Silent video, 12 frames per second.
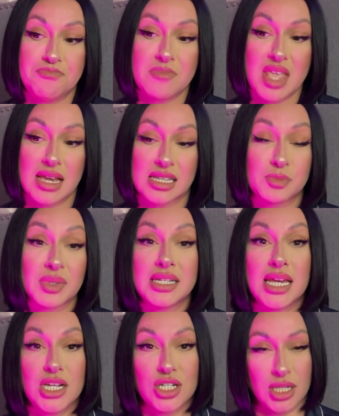
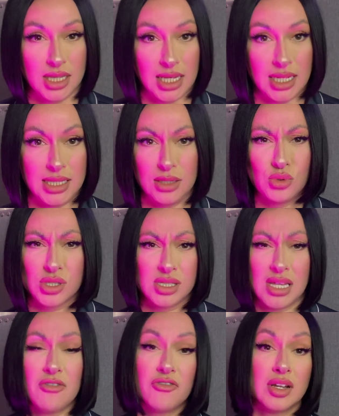explanation, that he was
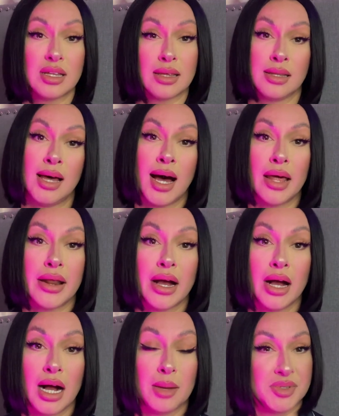definitely not
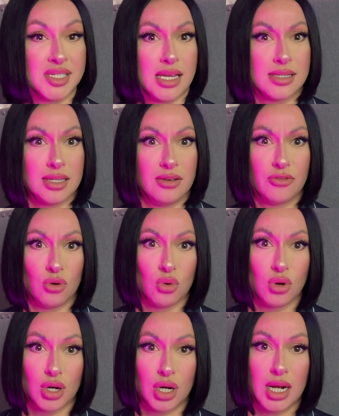obsessive
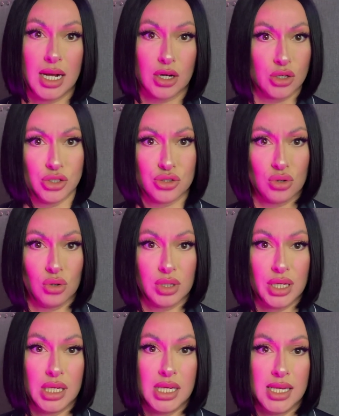or
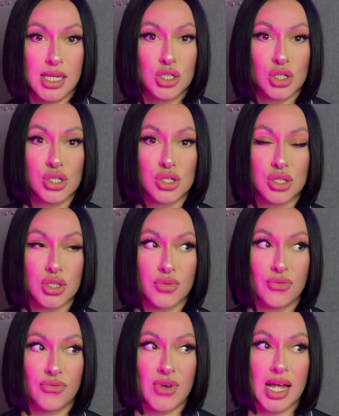controlling. He just
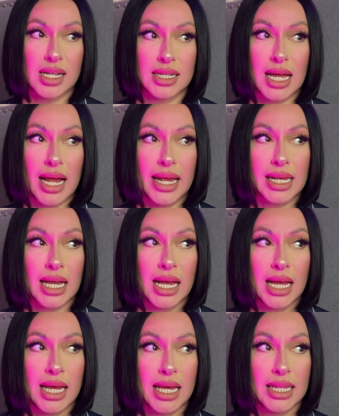felt like
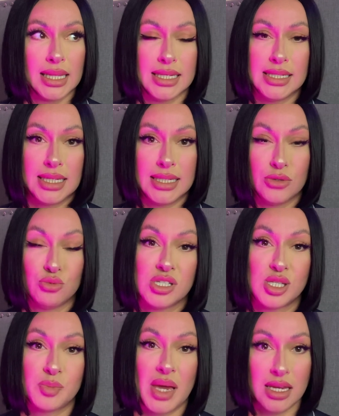Linda didn't
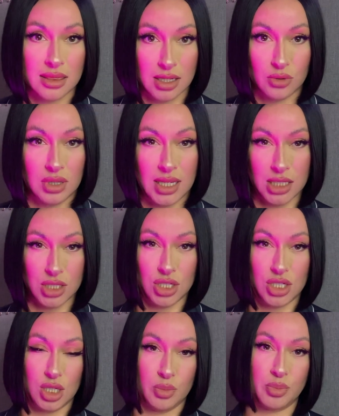respect the
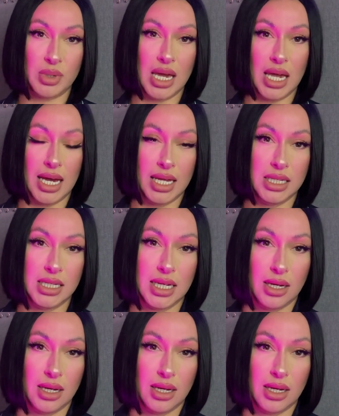relationship, and